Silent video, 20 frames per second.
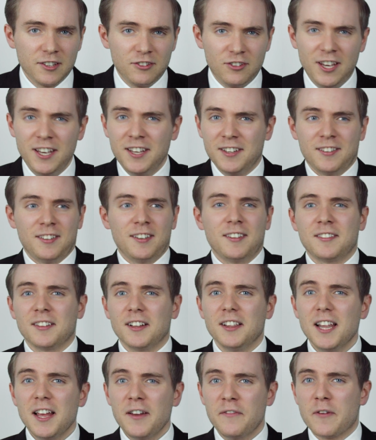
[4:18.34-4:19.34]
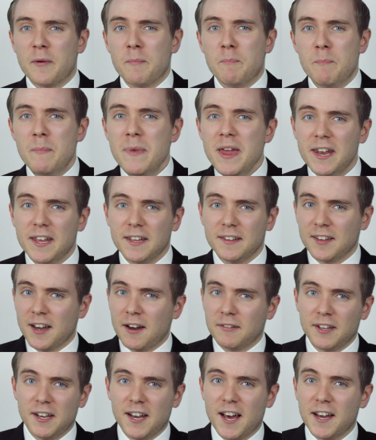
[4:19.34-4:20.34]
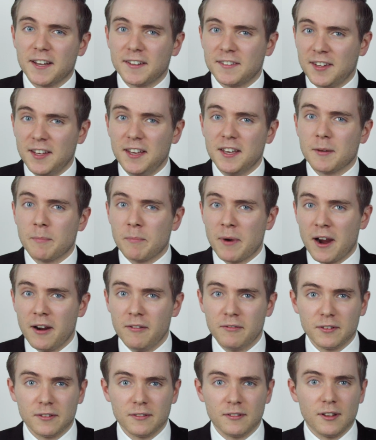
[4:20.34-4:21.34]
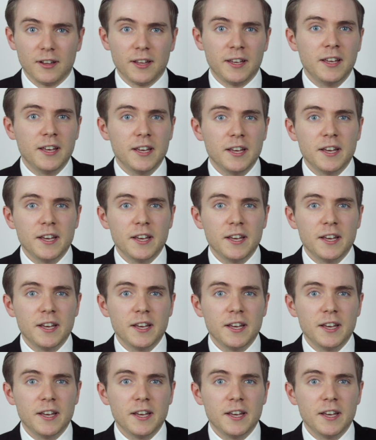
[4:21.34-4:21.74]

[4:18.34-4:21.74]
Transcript: Jeez, it's a laugh a minute down in IT, apparently.